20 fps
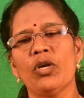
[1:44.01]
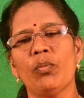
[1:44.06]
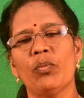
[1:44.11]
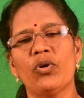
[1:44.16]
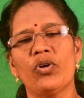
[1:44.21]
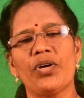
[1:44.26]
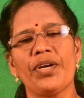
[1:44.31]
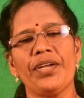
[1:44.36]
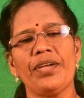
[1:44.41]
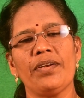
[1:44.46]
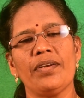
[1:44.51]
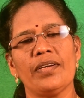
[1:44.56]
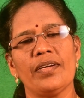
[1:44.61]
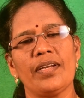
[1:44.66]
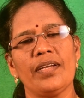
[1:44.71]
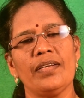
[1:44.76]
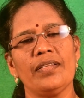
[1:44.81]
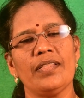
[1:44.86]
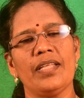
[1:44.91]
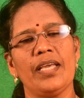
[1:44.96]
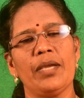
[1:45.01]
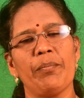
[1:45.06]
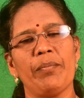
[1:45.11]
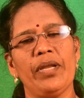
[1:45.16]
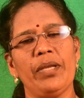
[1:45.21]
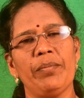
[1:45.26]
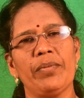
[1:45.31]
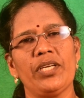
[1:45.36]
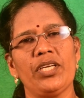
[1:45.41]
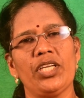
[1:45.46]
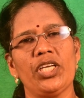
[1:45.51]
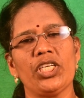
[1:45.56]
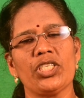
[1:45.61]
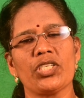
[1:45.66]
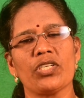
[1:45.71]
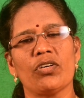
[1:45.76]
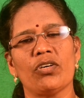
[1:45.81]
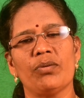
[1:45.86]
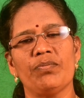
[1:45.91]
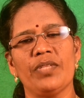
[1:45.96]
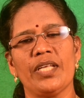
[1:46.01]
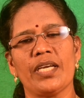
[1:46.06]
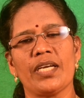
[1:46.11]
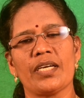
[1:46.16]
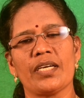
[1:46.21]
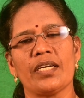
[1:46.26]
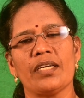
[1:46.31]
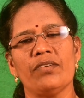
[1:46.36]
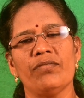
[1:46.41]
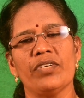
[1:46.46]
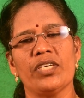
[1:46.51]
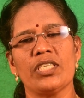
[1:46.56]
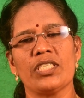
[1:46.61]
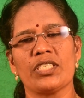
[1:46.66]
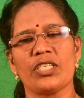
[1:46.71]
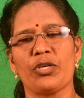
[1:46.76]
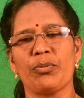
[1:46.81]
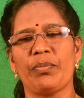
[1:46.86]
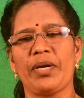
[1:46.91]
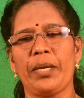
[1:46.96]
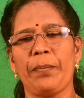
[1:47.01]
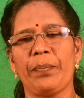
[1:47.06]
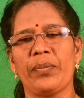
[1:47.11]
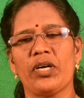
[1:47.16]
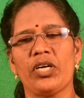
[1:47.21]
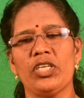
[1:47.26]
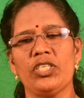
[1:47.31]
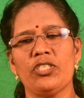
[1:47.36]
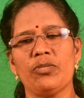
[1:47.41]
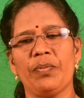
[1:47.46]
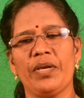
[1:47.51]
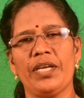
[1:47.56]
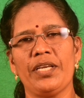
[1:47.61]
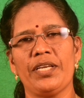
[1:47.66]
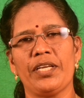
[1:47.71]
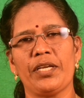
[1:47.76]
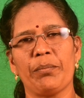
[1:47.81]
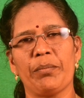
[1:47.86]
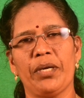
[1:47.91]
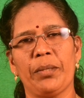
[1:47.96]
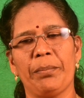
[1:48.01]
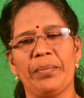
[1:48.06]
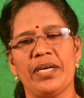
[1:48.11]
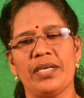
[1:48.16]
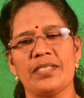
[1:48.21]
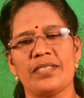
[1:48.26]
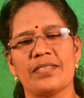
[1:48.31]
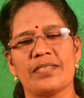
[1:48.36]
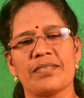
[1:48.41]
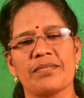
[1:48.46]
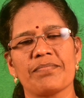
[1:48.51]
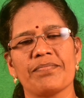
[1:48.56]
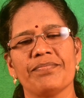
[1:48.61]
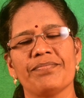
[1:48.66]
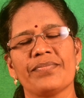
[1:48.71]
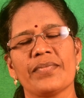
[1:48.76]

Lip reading: monitoring the implementation of the Convention by participating members.